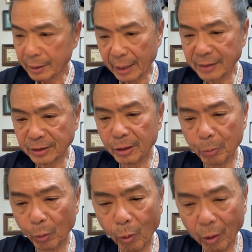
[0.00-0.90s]
That's
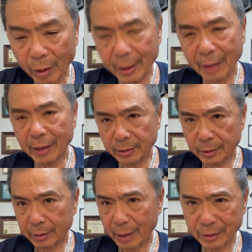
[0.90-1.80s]
number one.
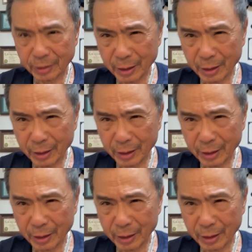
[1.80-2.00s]
And that's